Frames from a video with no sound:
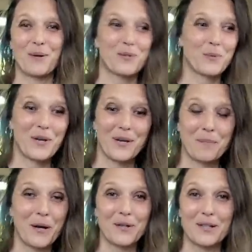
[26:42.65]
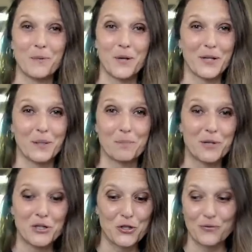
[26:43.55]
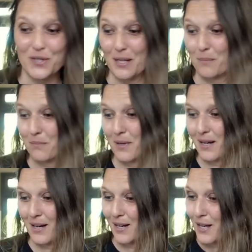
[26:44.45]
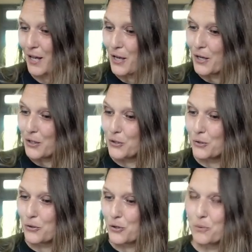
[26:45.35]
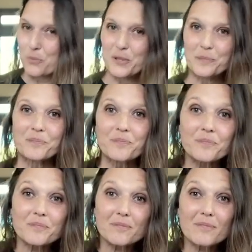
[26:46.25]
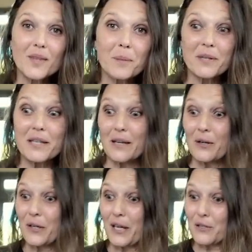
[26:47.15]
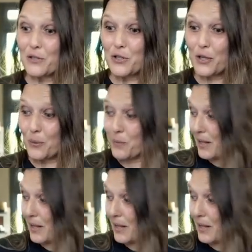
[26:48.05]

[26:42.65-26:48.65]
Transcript: I was apparently wearing merch of some YouTuber. But yeah, okay. So